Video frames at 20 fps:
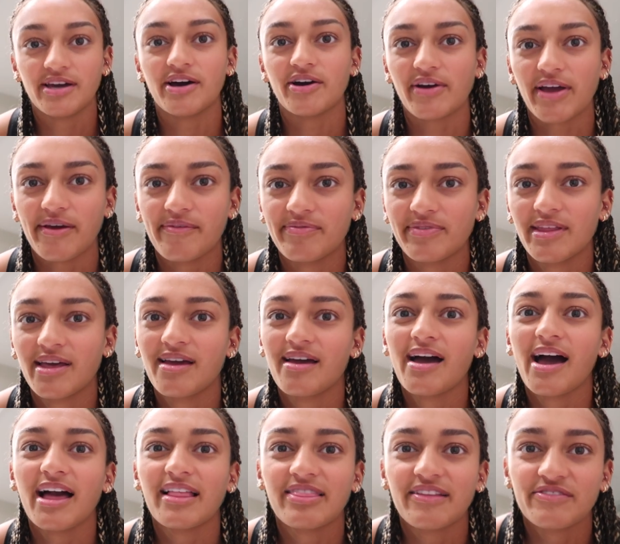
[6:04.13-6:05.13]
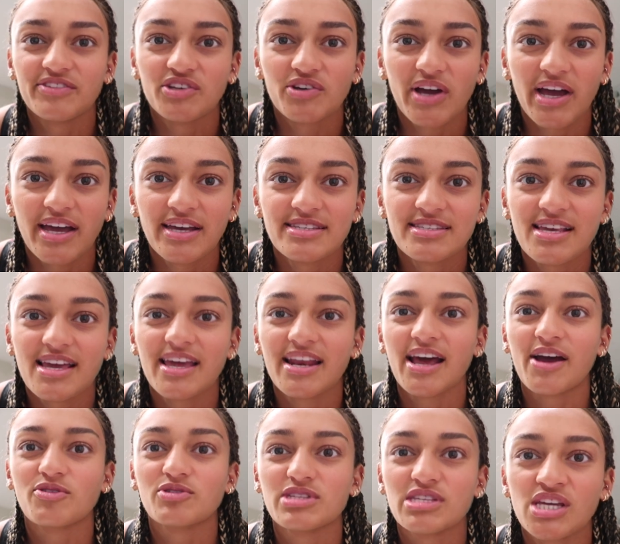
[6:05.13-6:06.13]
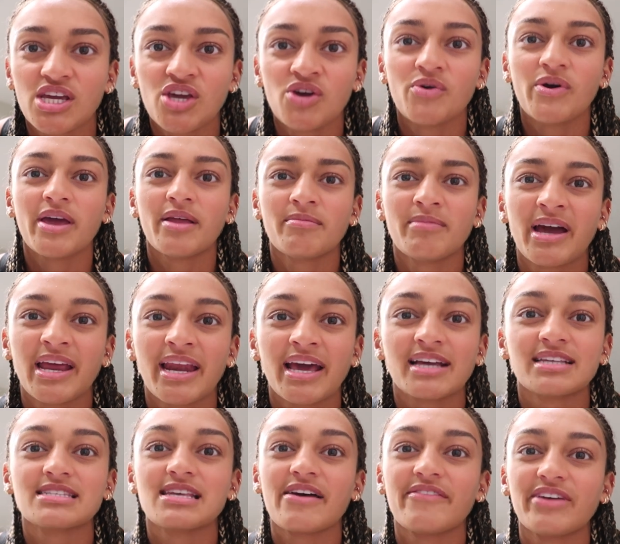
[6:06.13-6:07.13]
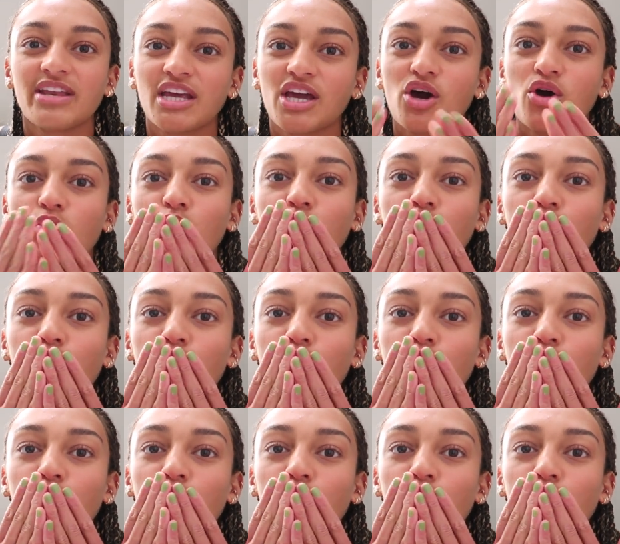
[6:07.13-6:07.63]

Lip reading: Okay, I love you guys and I will see you in my next video.